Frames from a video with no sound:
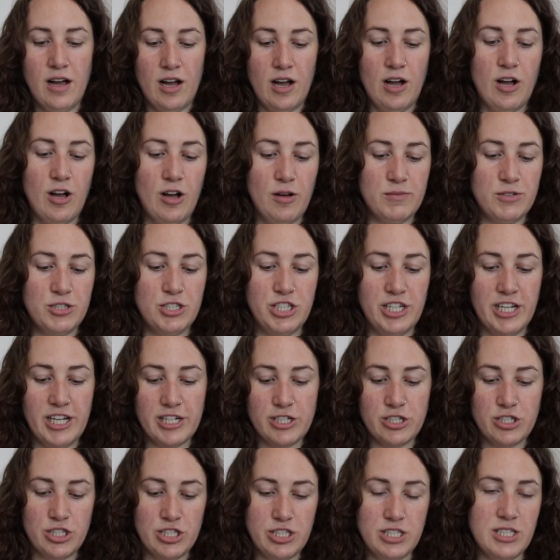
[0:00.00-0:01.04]
Um, she
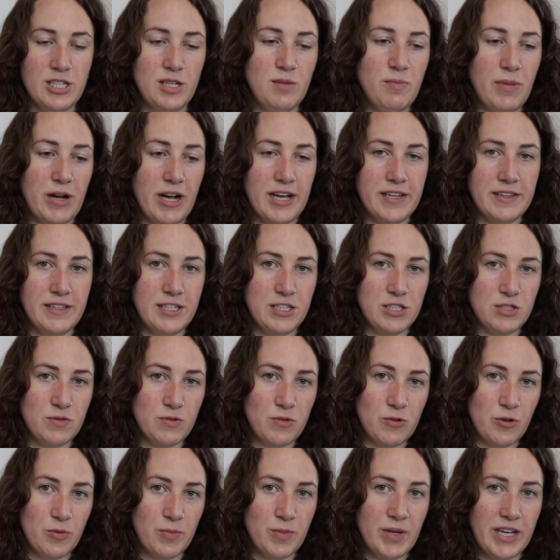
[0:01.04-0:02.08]
actually did buy these
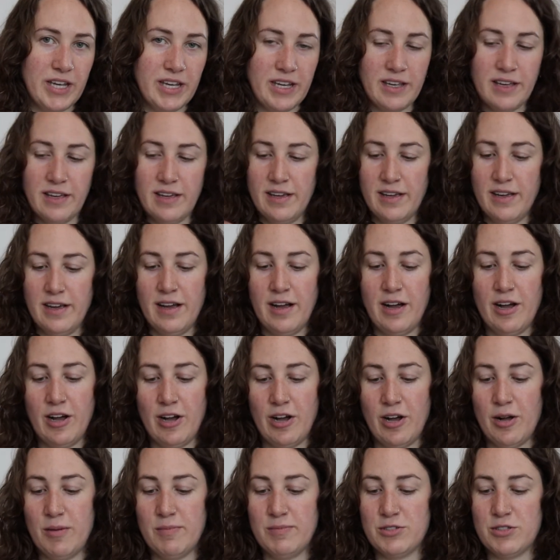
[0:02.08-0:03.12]
for me,
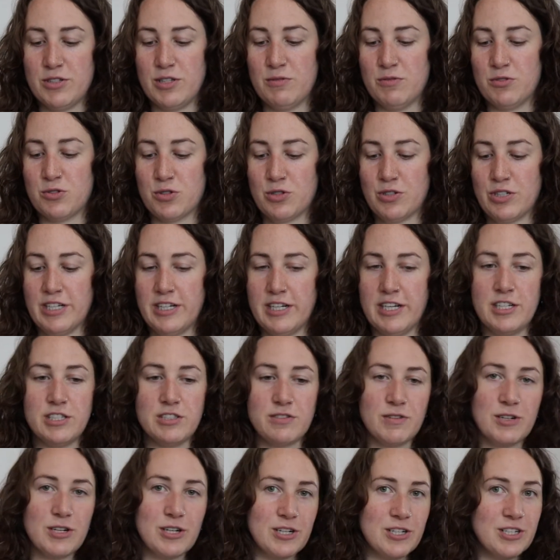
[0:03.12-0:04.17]
um, so that was really nice
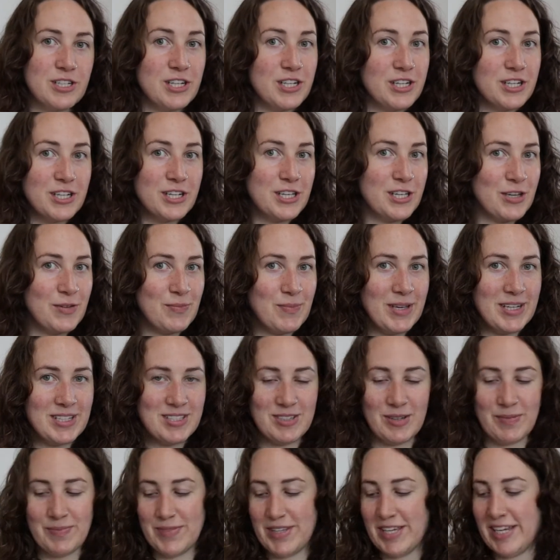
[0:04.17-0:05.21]
of her to get me
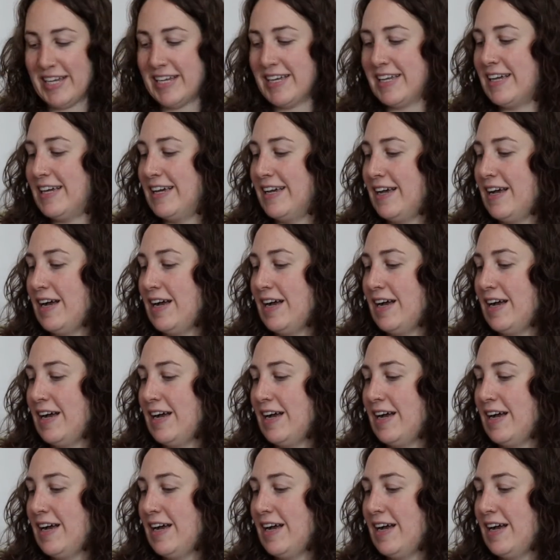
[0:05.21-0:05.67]
something.